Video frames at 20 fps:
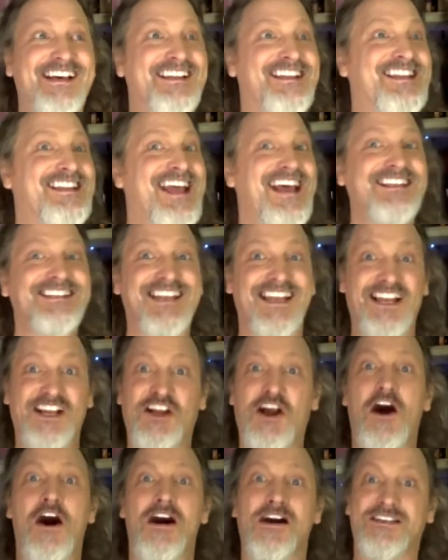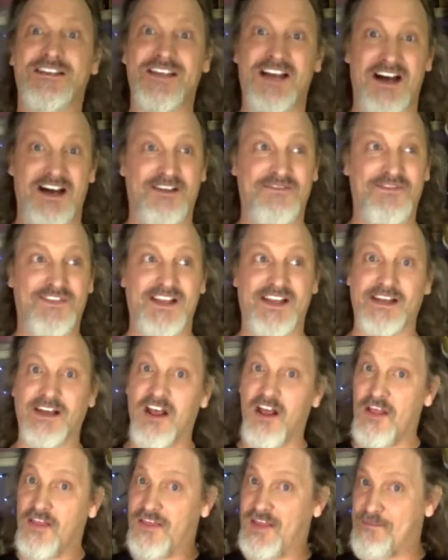that's going to cause conflict.
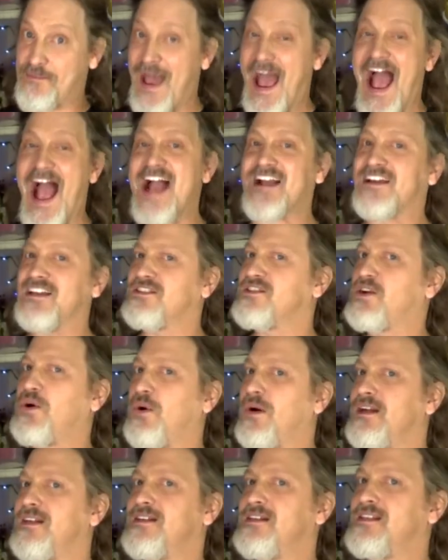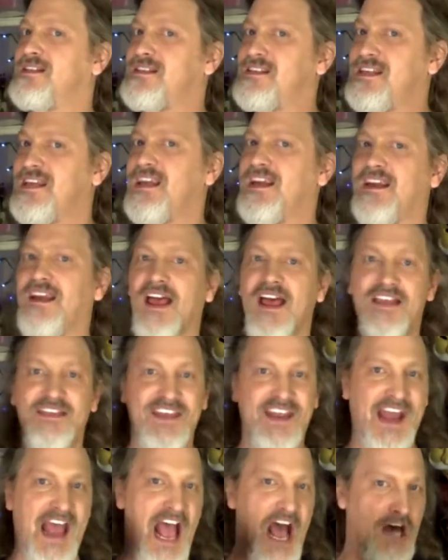The pack is going to see
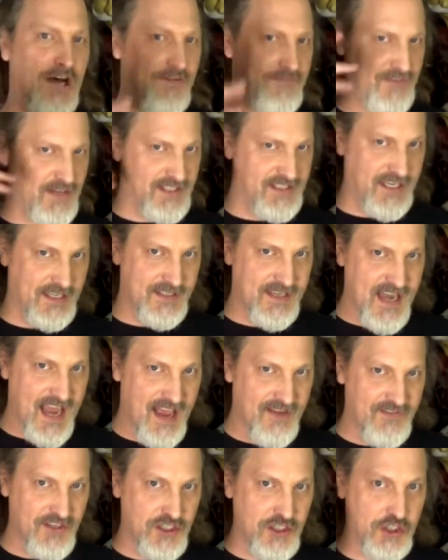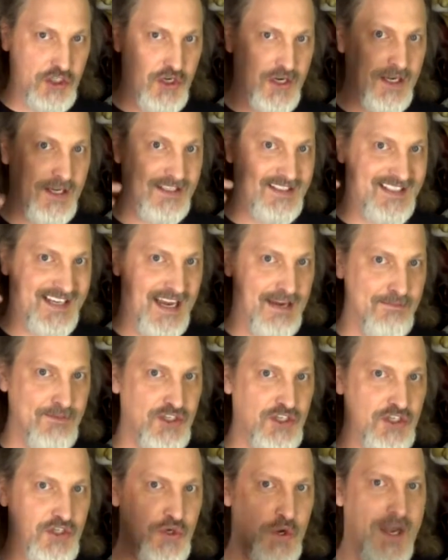that Alpha doesn't have the same
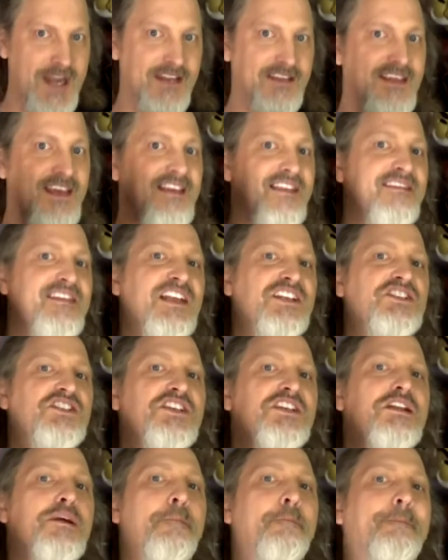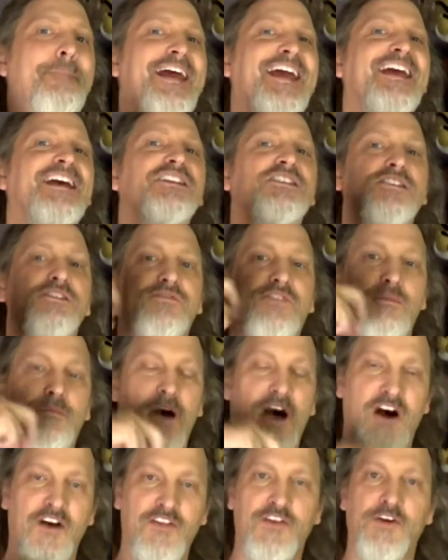strength that she demands from
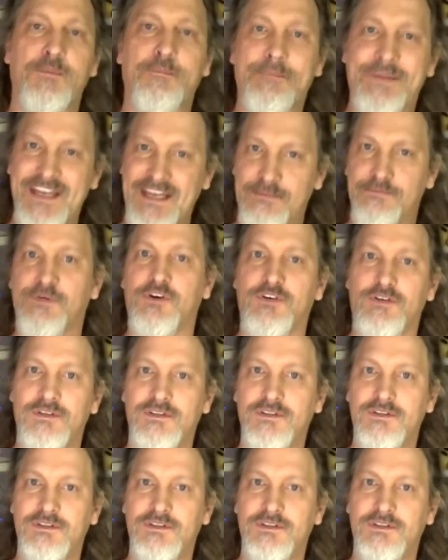other people.